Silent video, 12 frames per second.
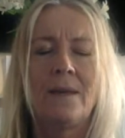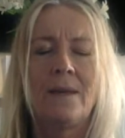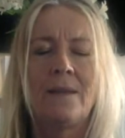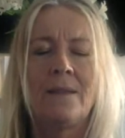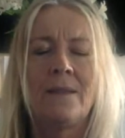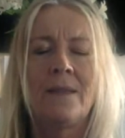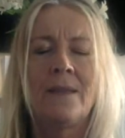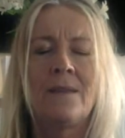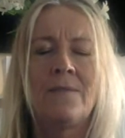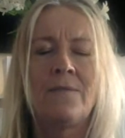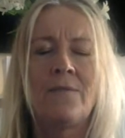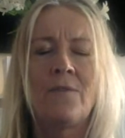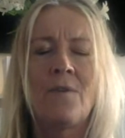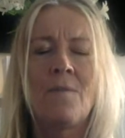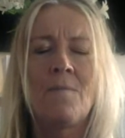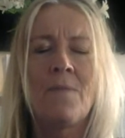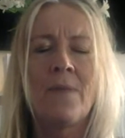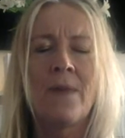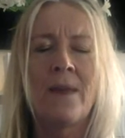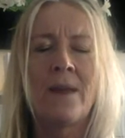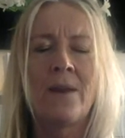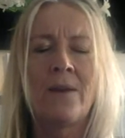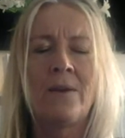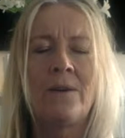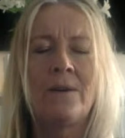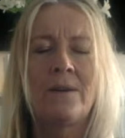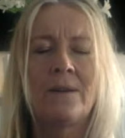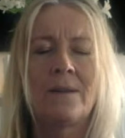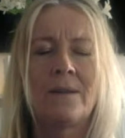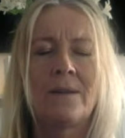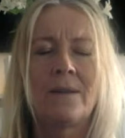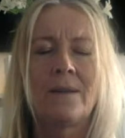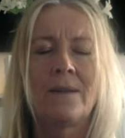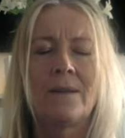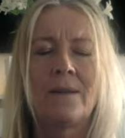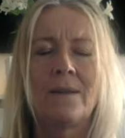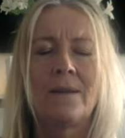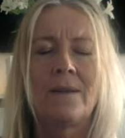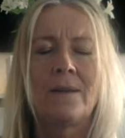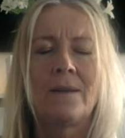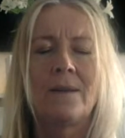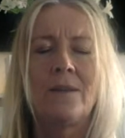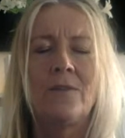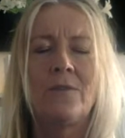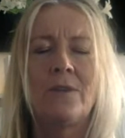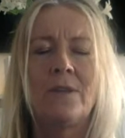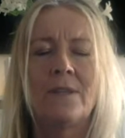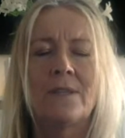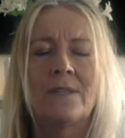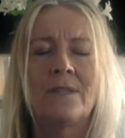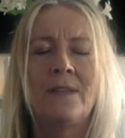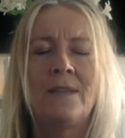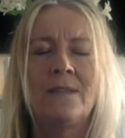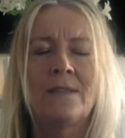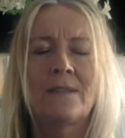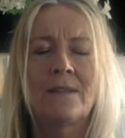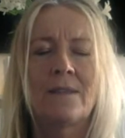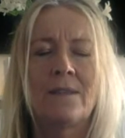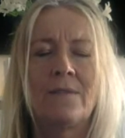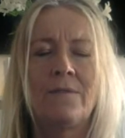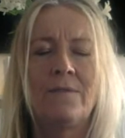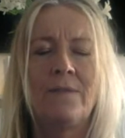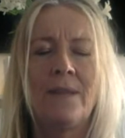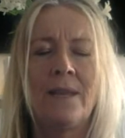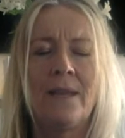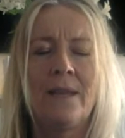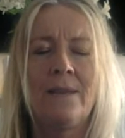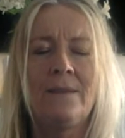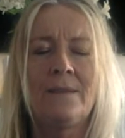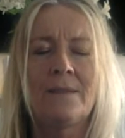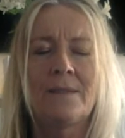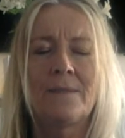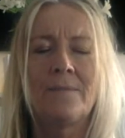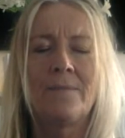And then from there, you can sense the feelings.